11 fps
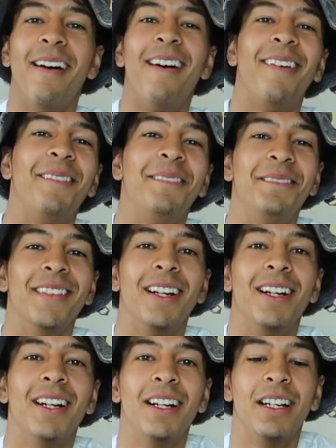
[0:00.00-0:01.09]

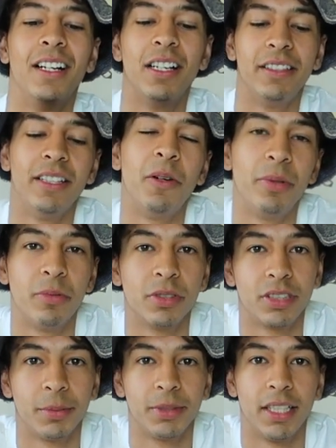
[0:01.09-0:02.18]
um, no, but
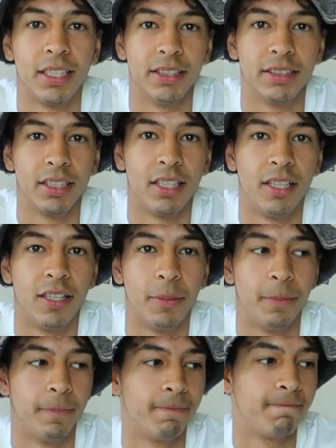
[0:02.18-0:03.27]
what's up, guys? Um,
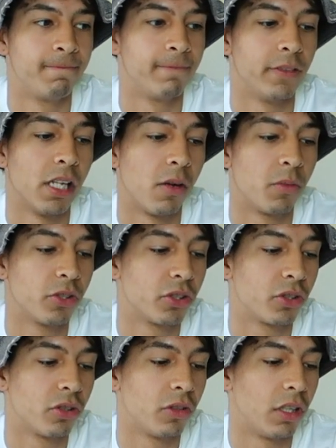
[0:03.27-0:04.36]
I was
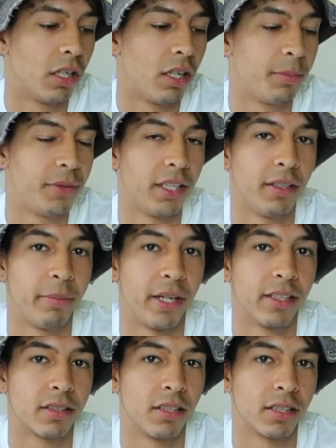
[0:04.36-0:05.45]
just doing an updated
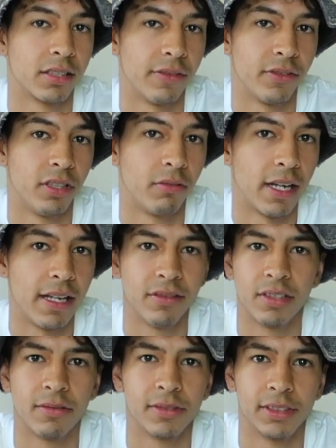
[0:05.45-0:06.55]
pants collection. I haven't done. One. I haven't
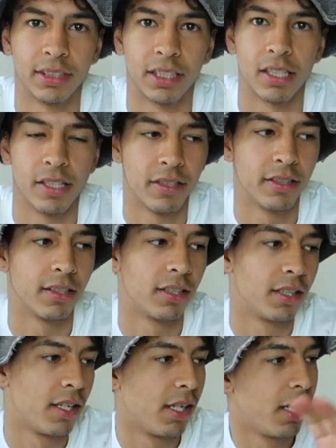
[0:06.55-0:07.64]
done one in like a year.
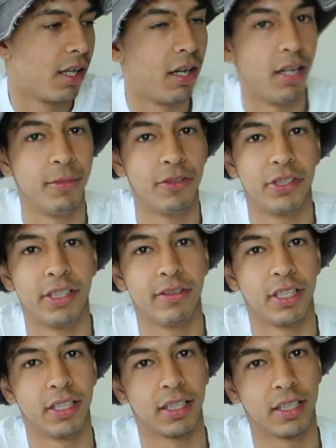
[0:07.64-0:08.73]
Um, as you see
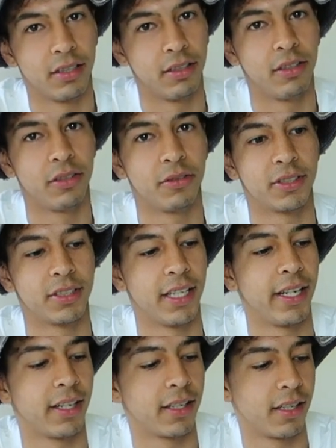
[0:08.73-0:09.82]
right here, I got a little
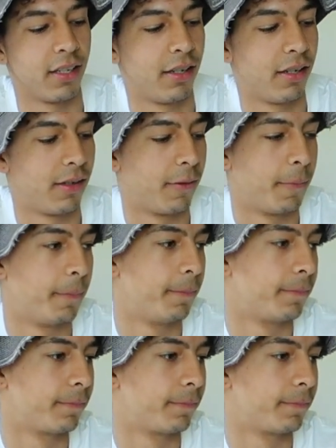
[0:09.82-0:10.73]
stack. Um,